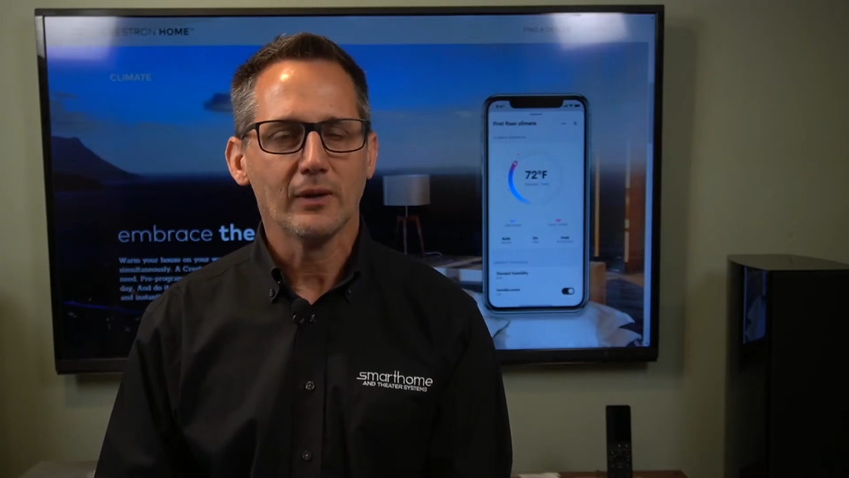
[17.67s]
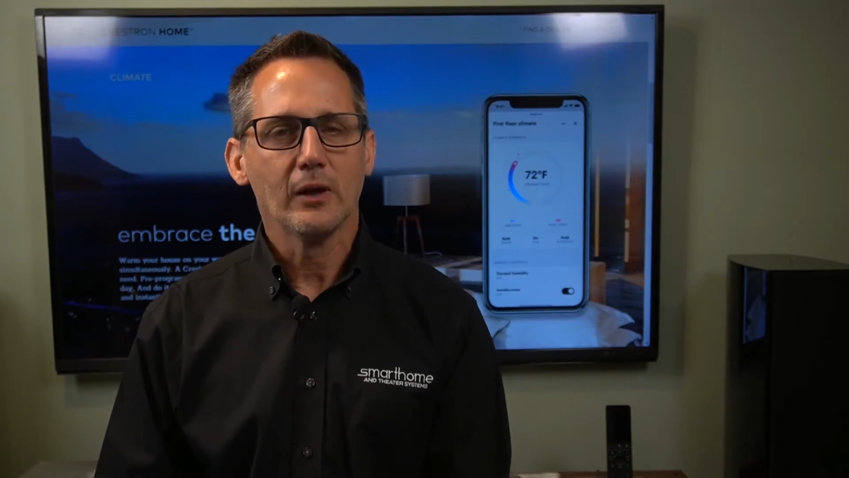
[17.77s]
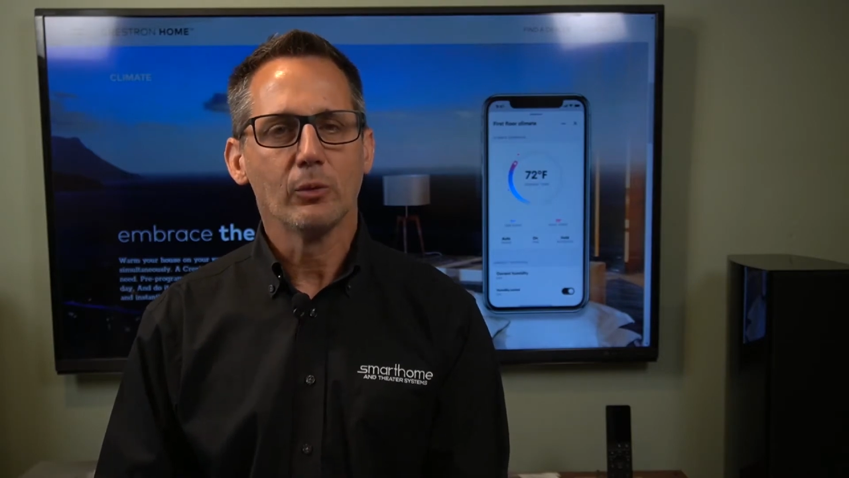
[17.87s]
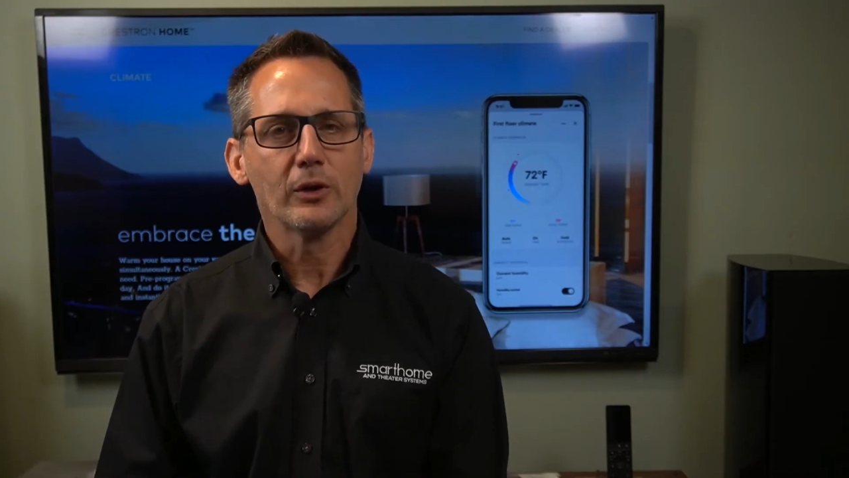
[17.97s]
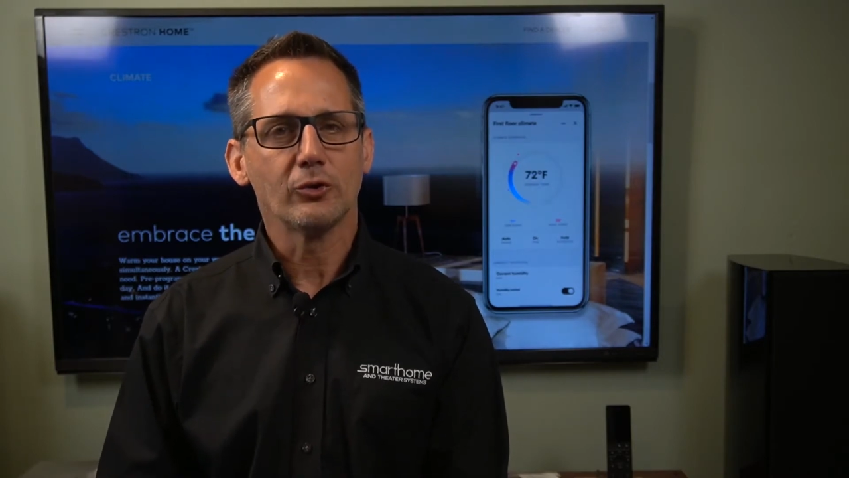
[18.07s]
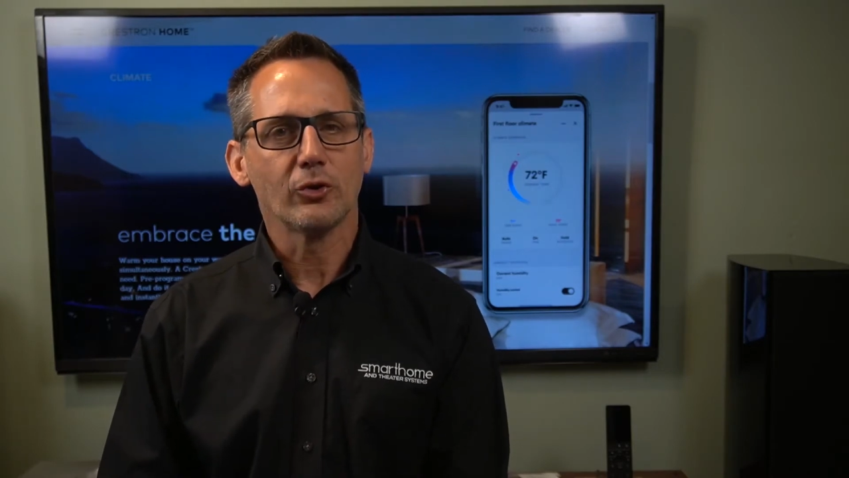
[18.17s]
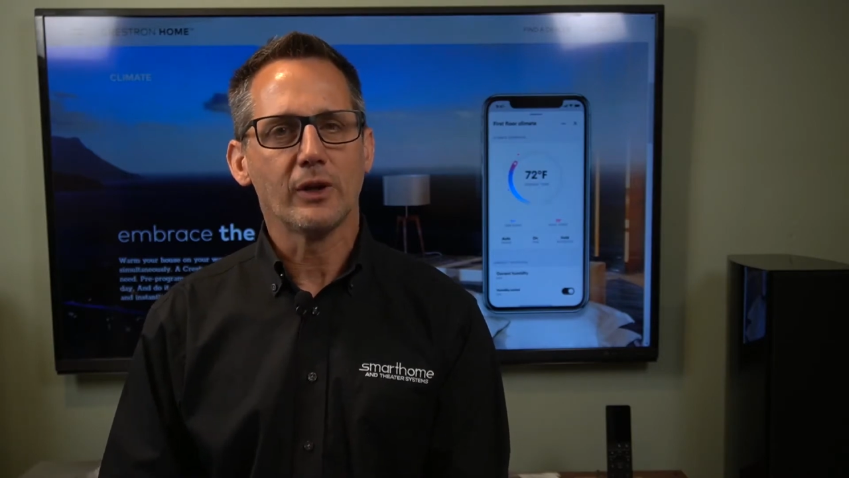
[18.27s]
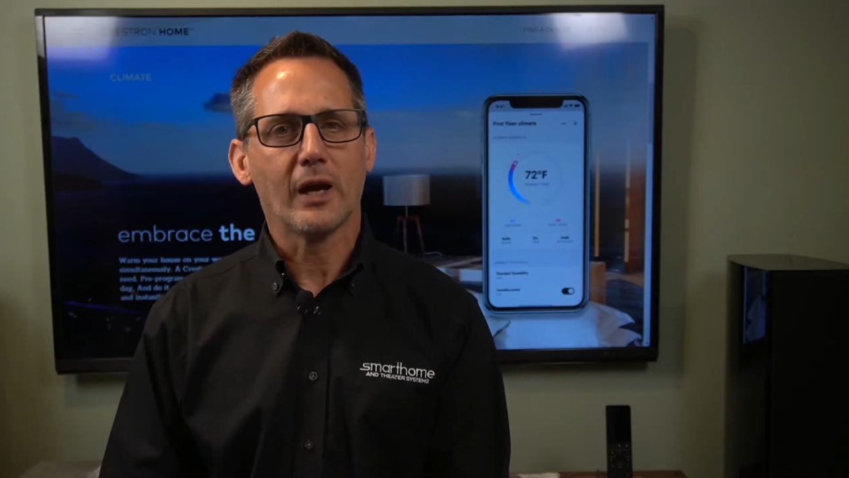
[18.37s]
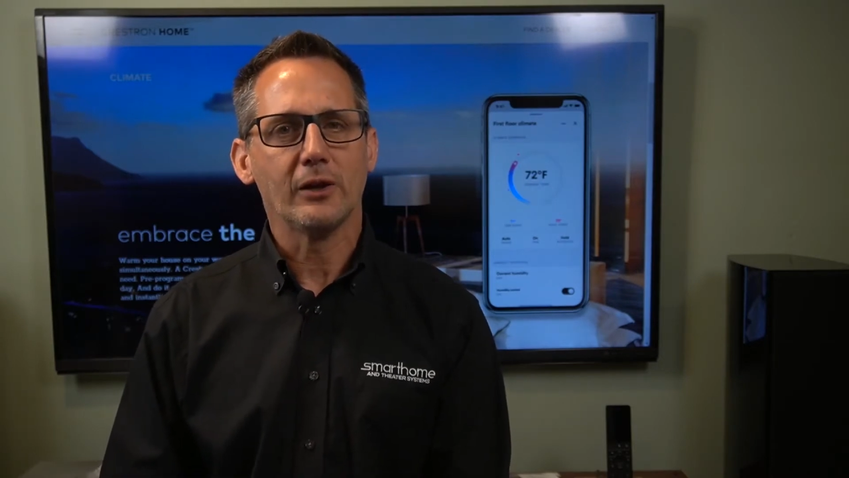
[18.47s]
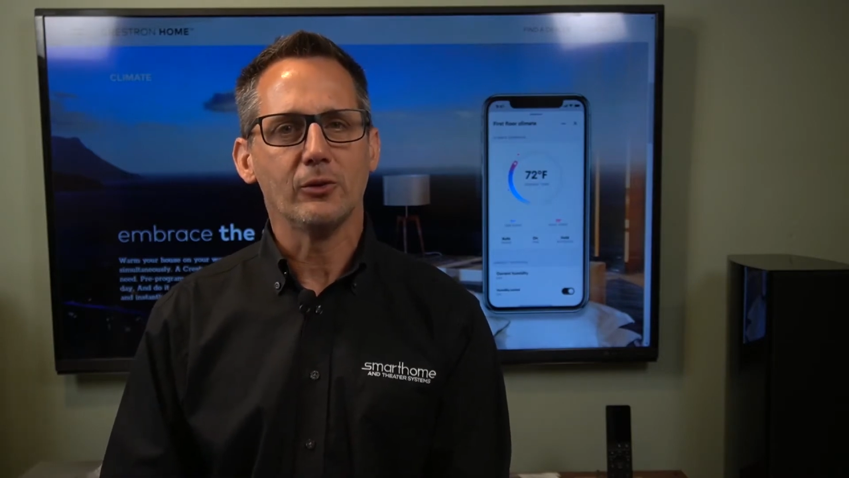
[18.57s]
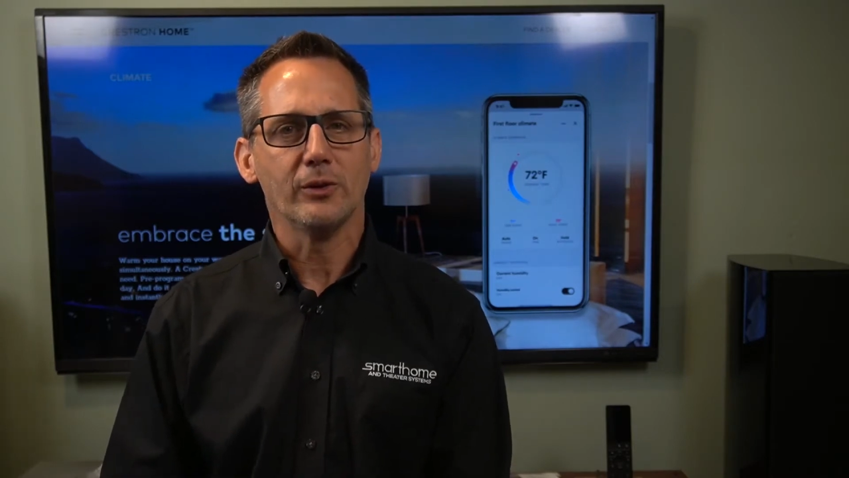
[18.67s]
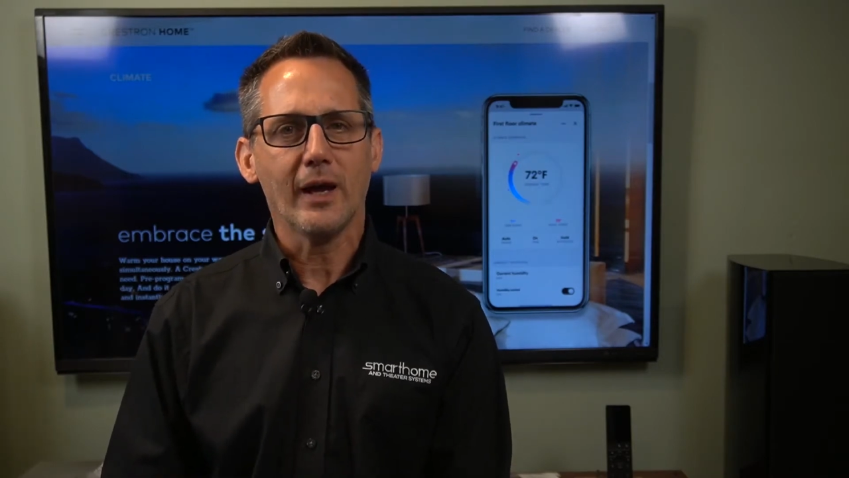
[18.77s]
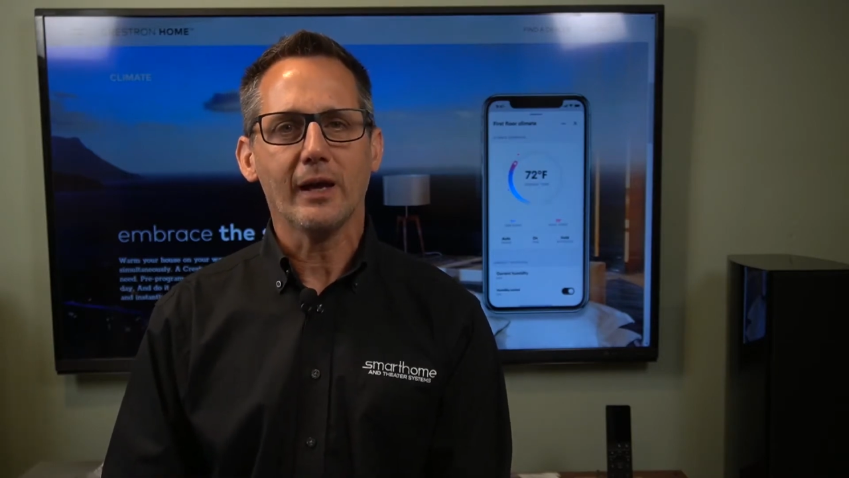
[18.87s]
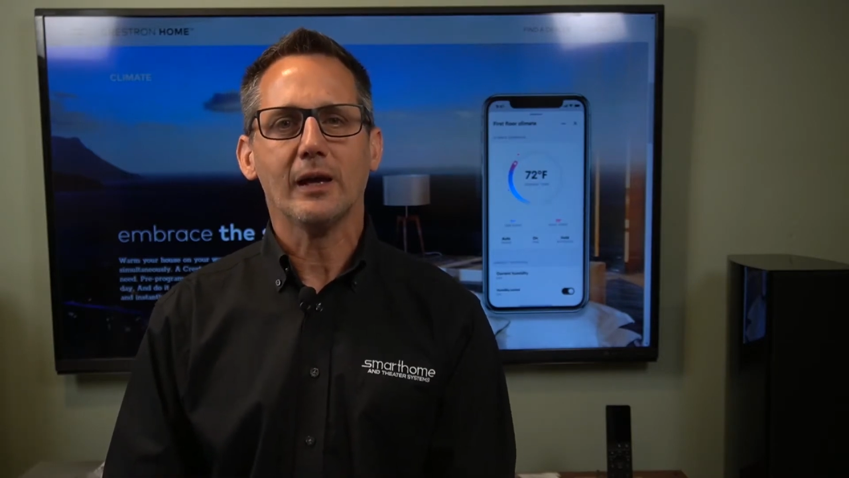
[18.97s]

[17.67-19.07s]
We're going to show you how to do that,